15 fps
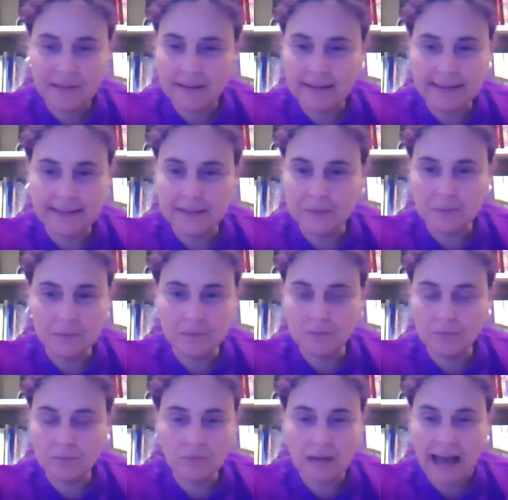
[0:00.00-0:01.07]

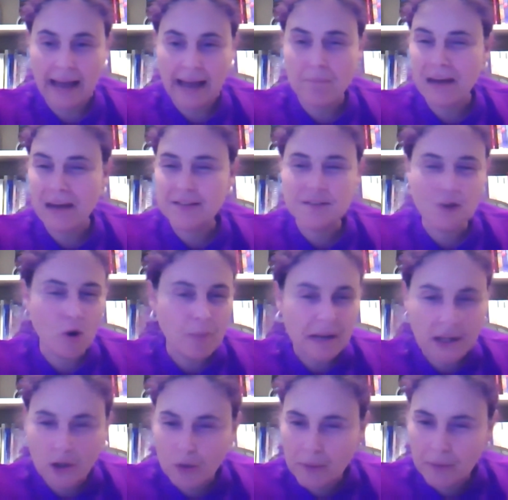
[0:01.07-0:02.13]
I met so many
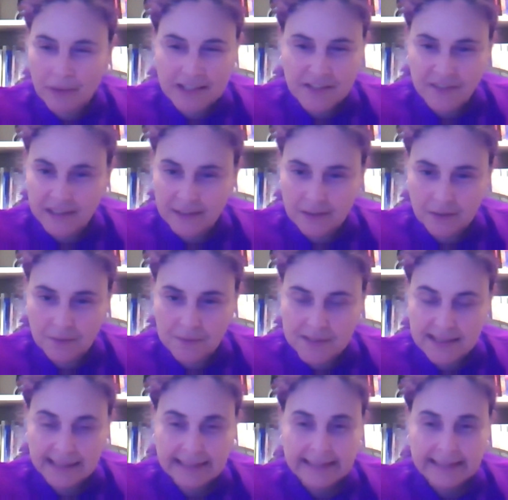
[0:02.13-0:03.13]
human rights victims.